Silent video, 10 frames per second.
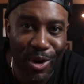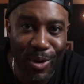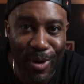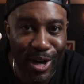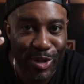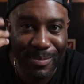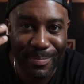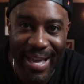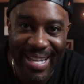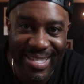on Wall Street
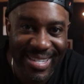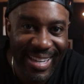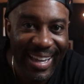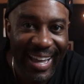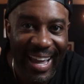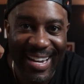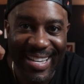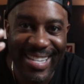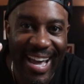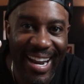Bets and
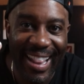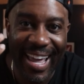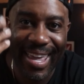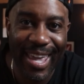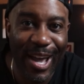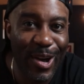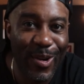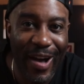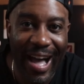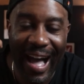decided like,
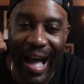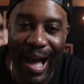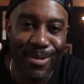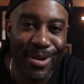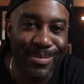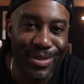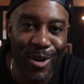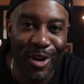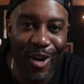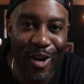yo, I'm gonna
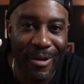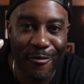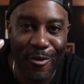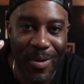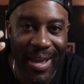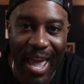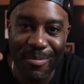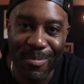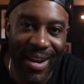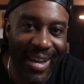throw in all my
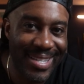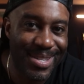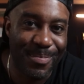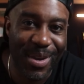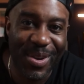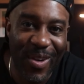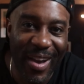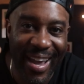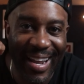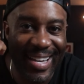401k money into
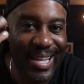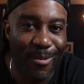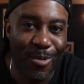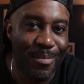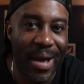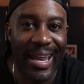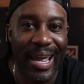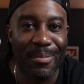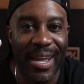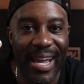Bitcoin because I want to buy a
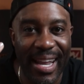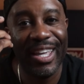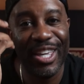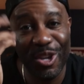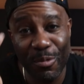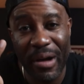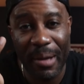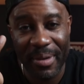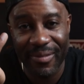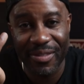Lamborghini, you
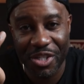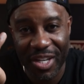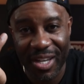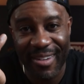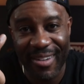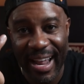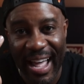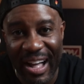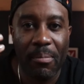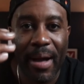probably give a shit right
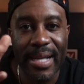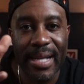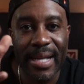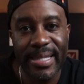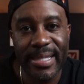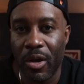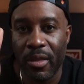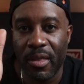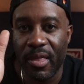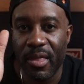now. My take
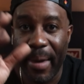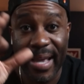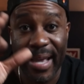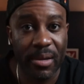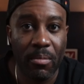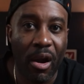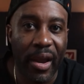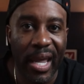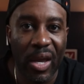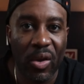on the basic
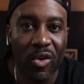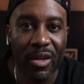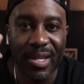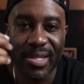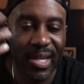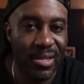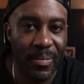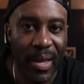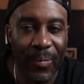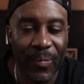market or the
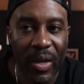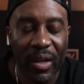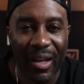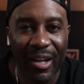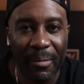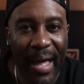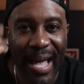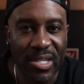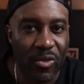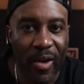sentiment
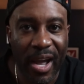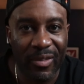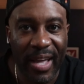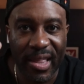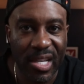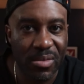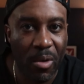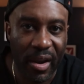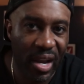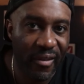as around like these
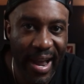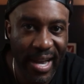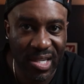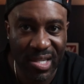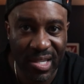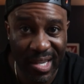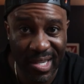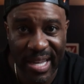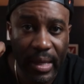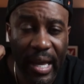market crashes is
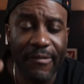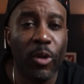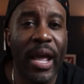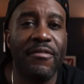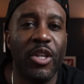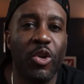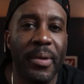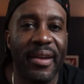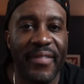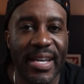that if you only have a little
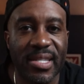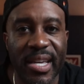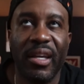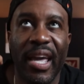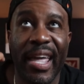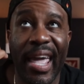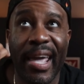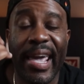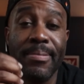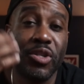bit invested,
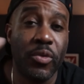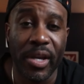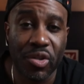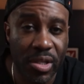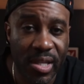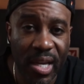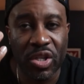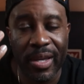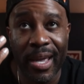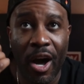it keeps you
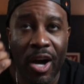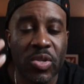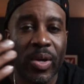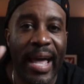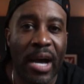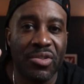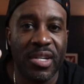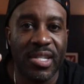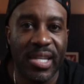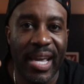interested. It also allows you
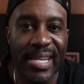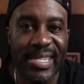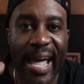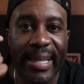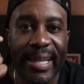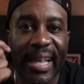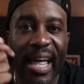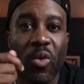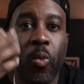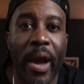to see exactly
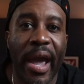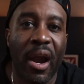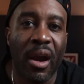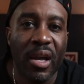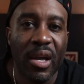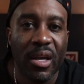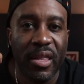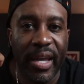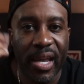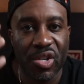like where
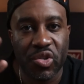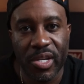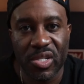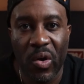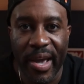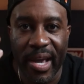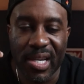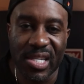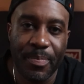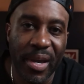the industry is going,
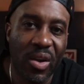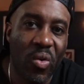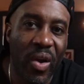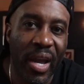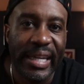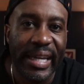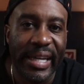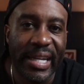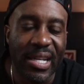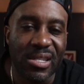because Bitcoin
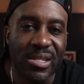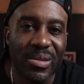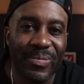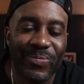is,